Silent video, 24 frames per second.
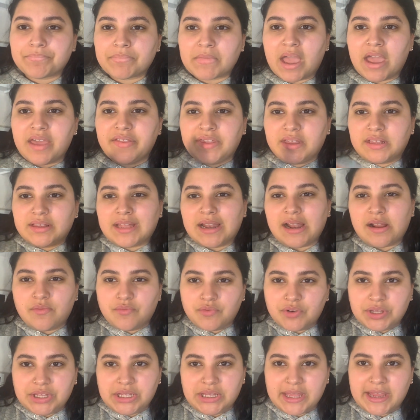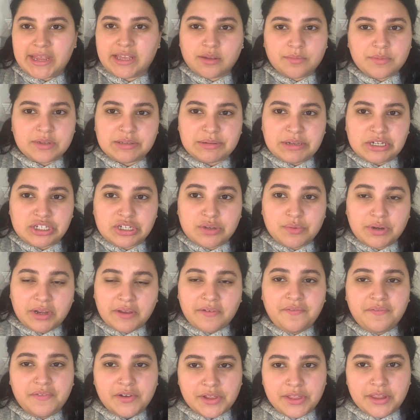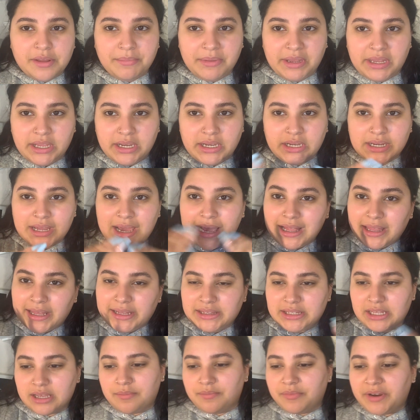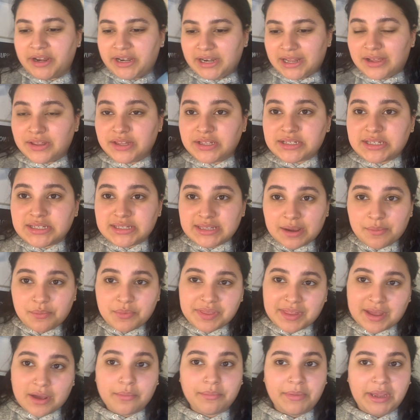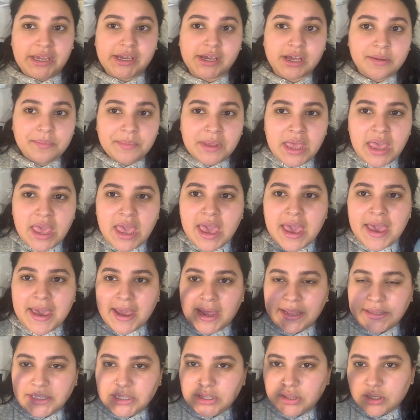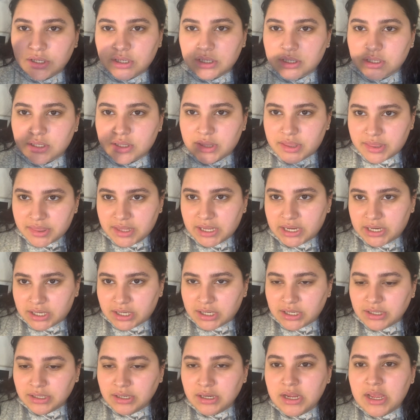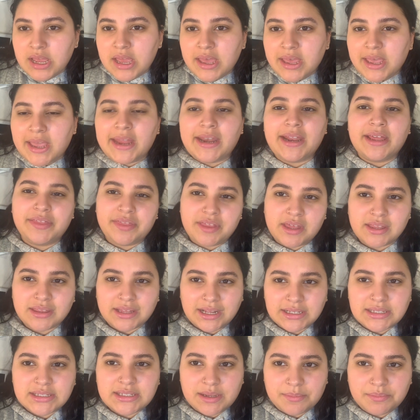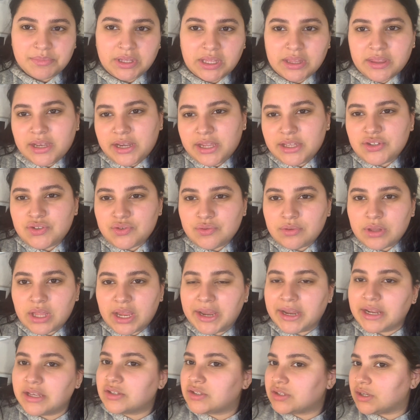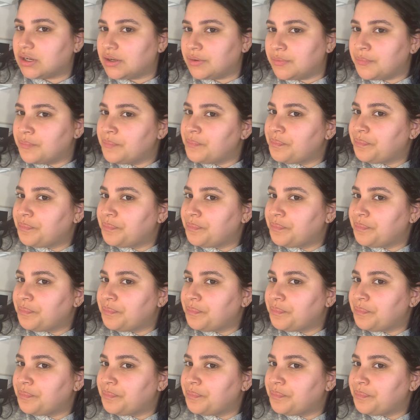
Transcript: I'll really like them, especially when I fill them in and highlight them. Right now, this is them without makeup, and they look thicker, and I think that's something that I do like. So